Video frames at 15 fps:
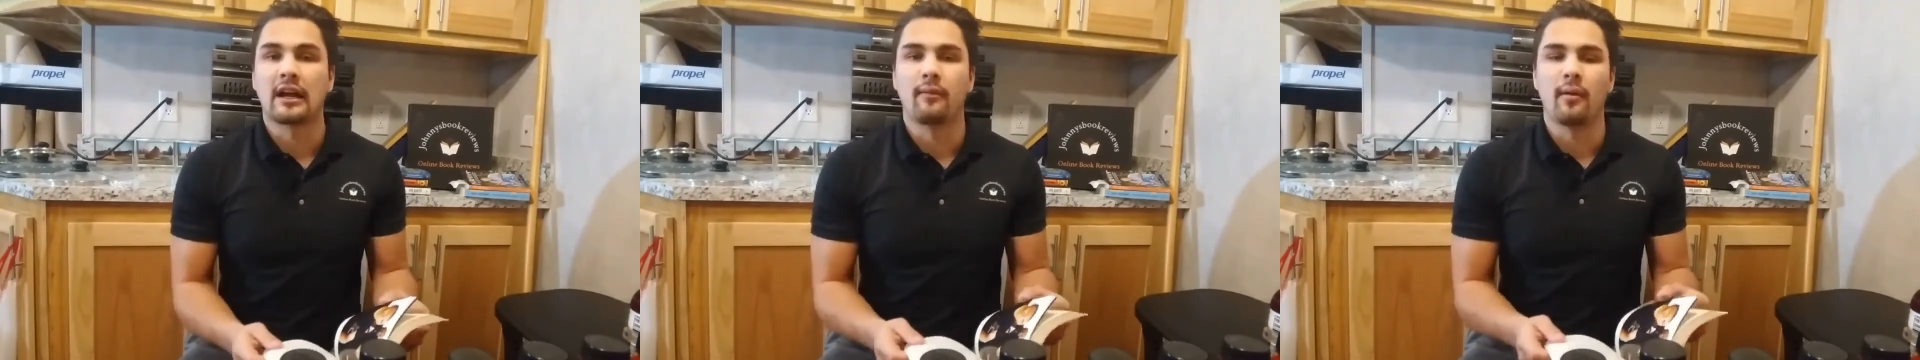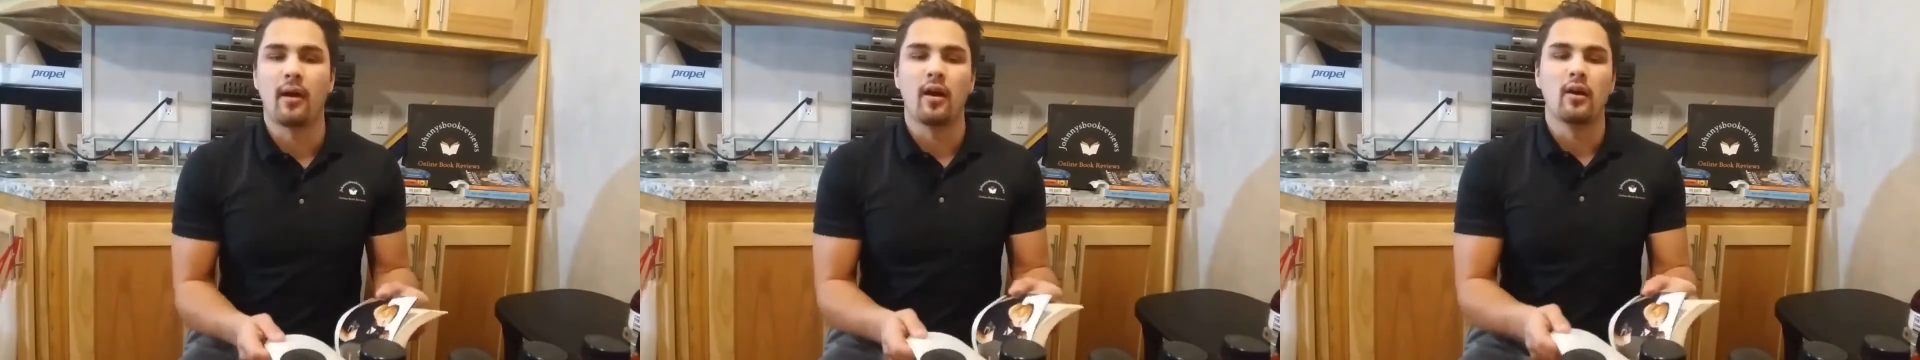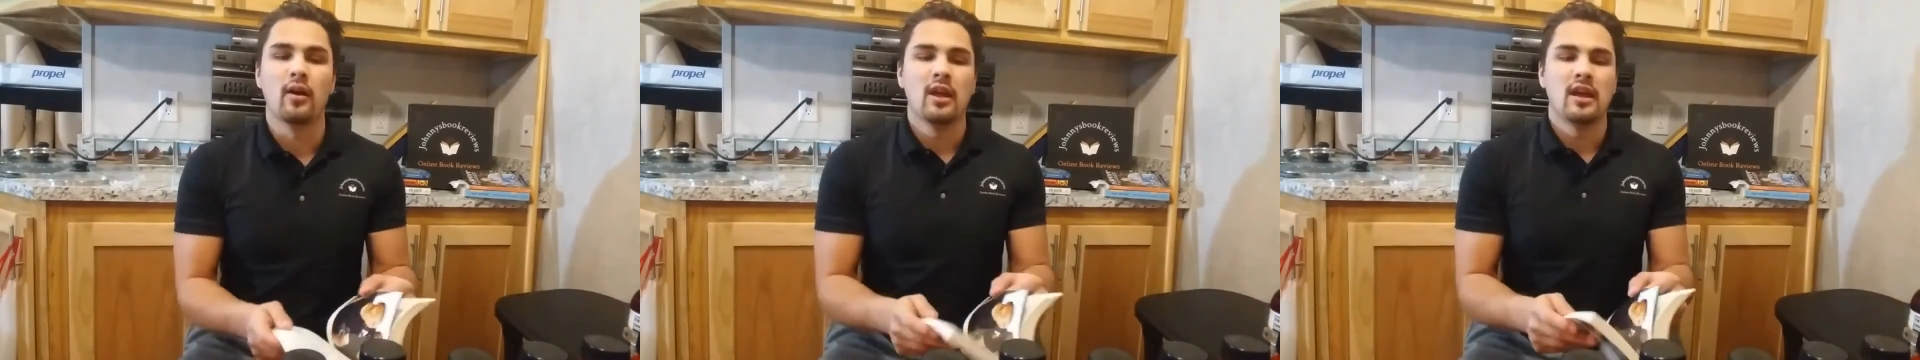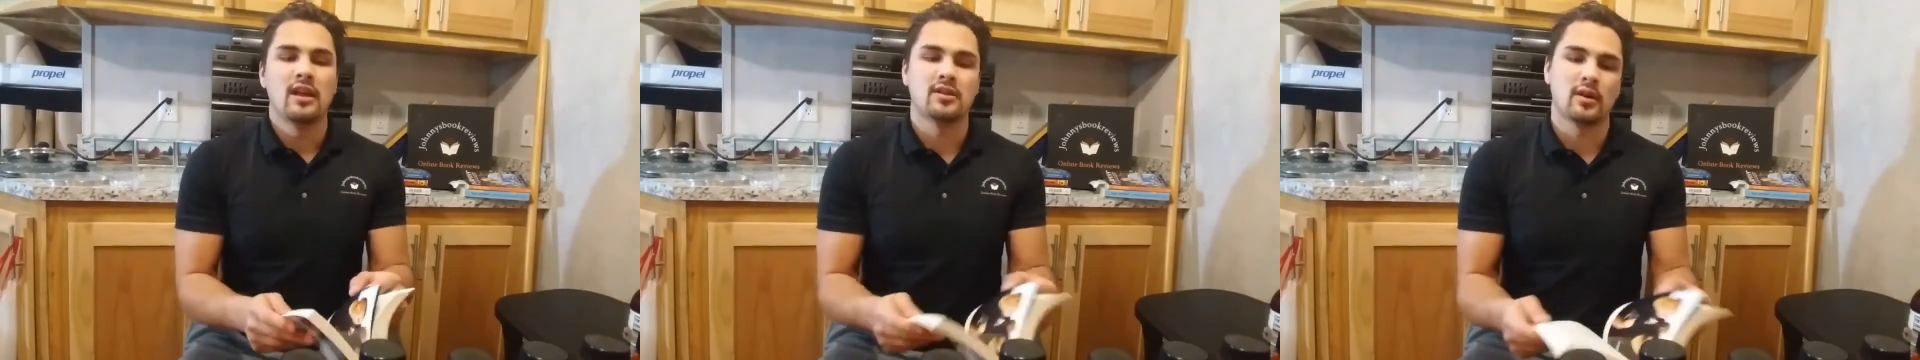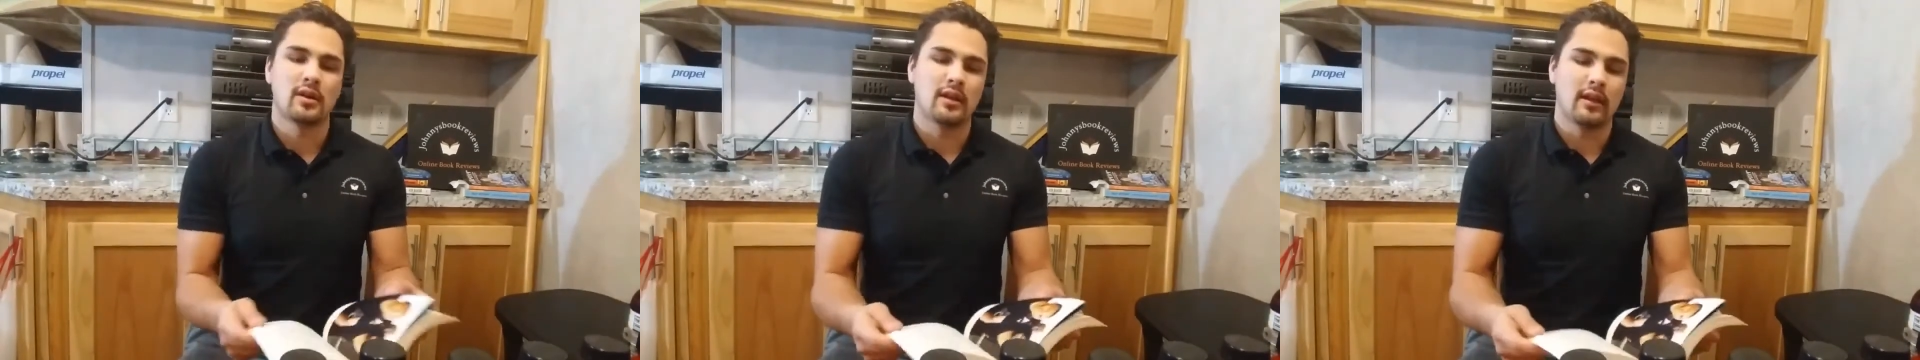about? And
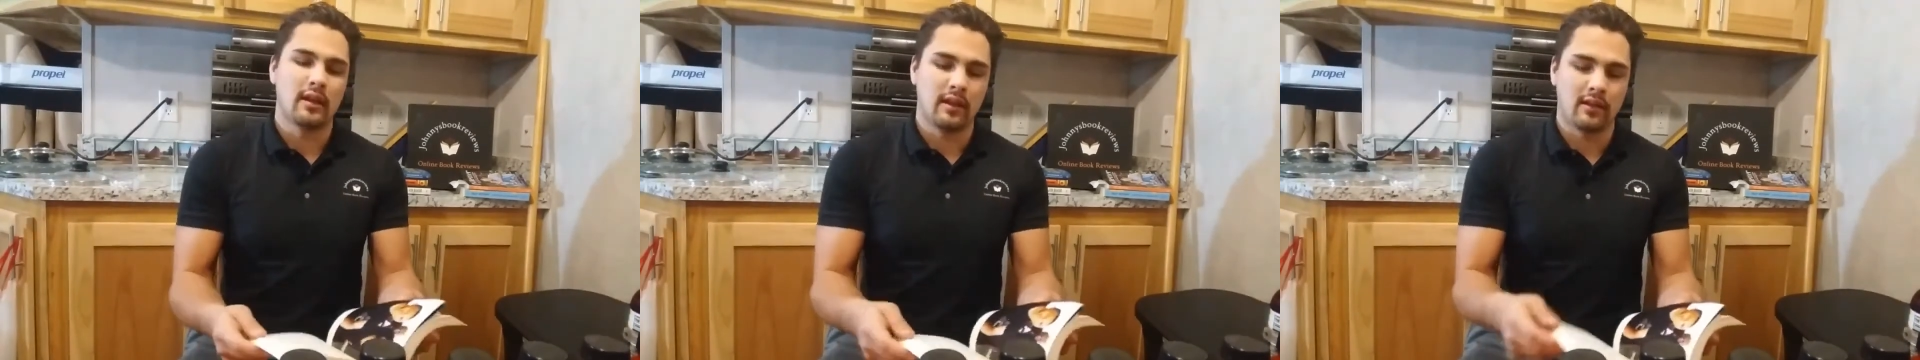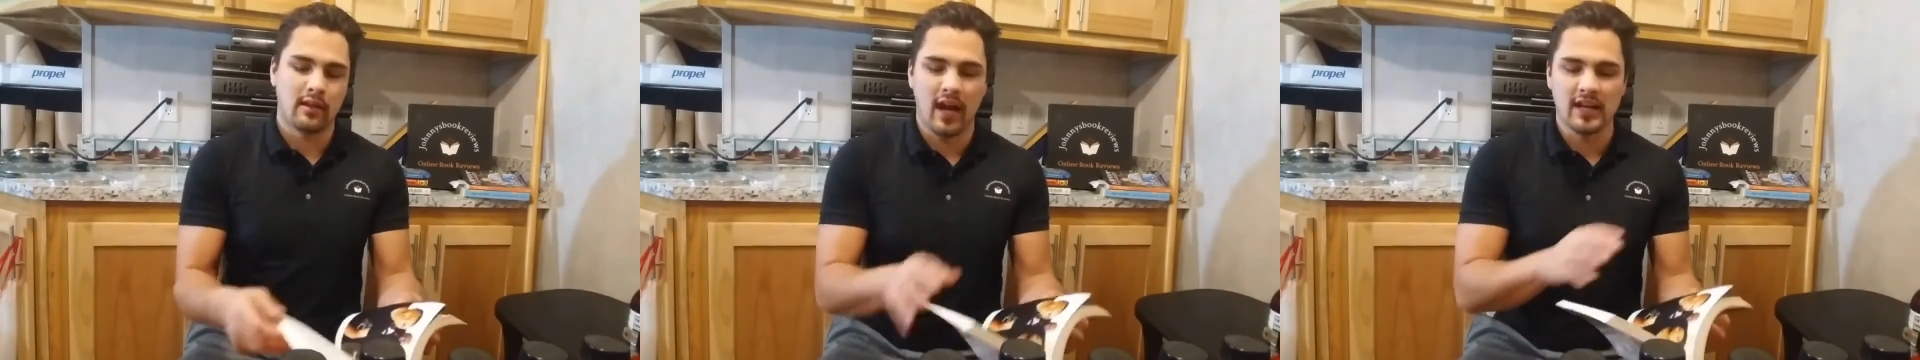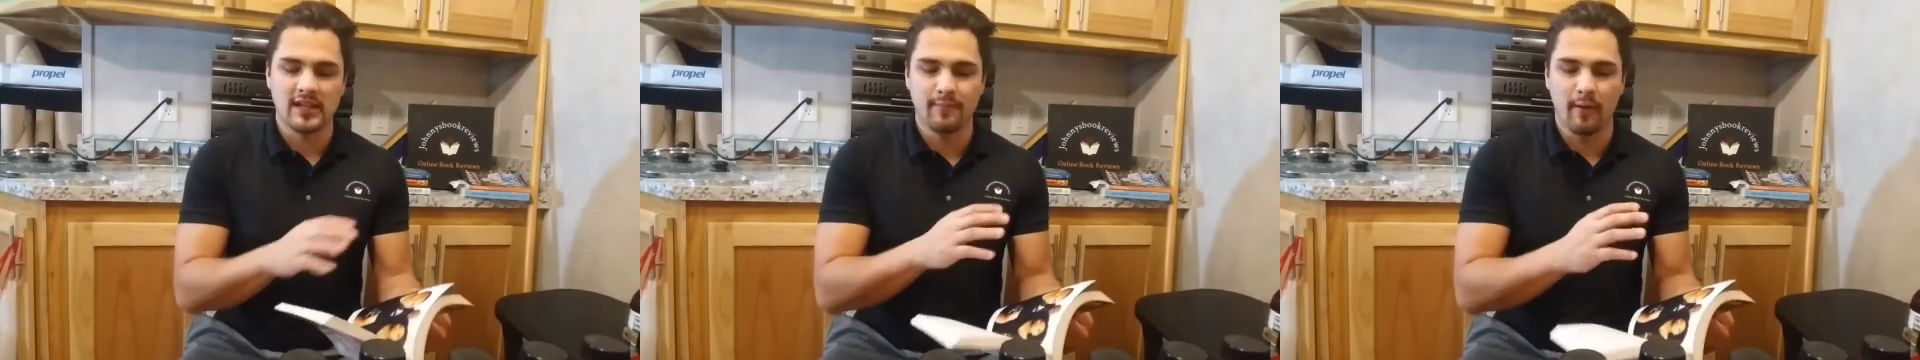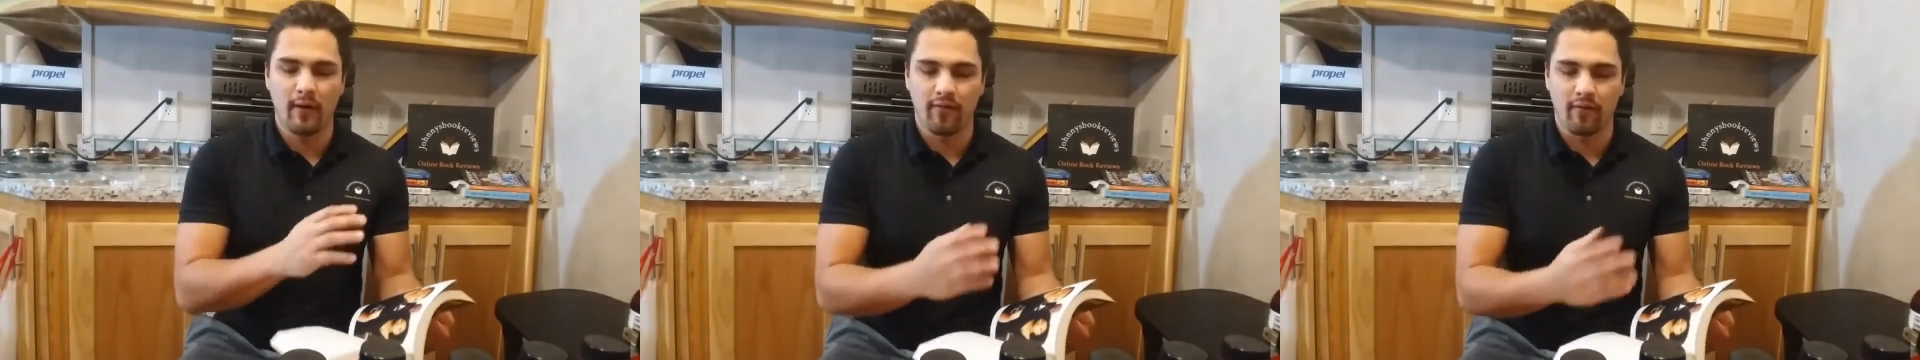so he talks about,